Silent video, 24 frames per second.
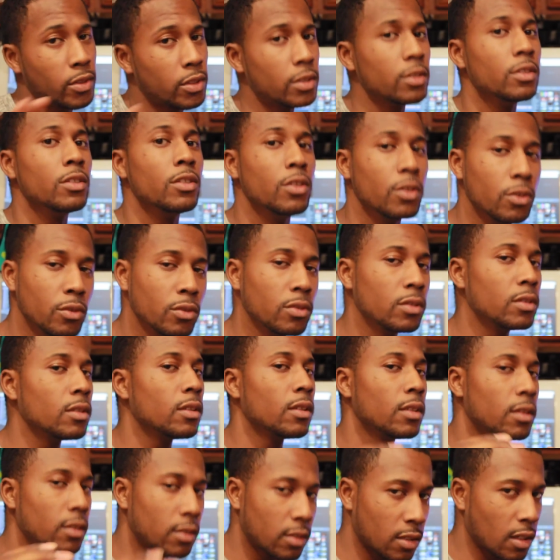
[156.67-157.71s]
she
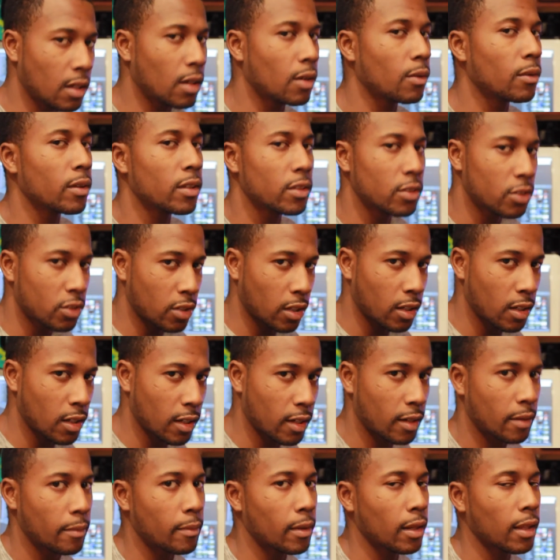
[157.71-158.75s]
usually is always trying to
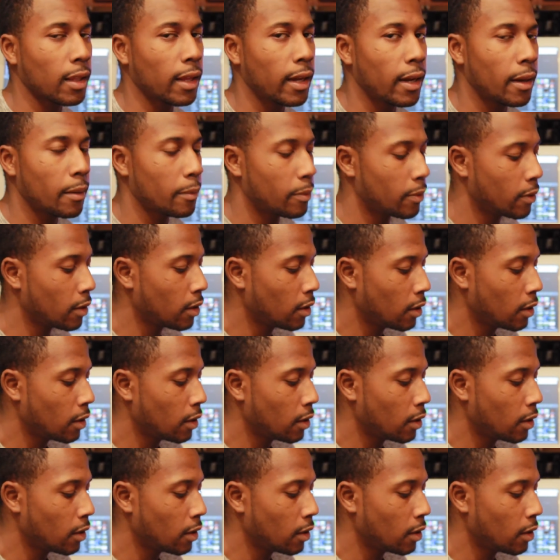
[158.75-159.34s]
get in my lap.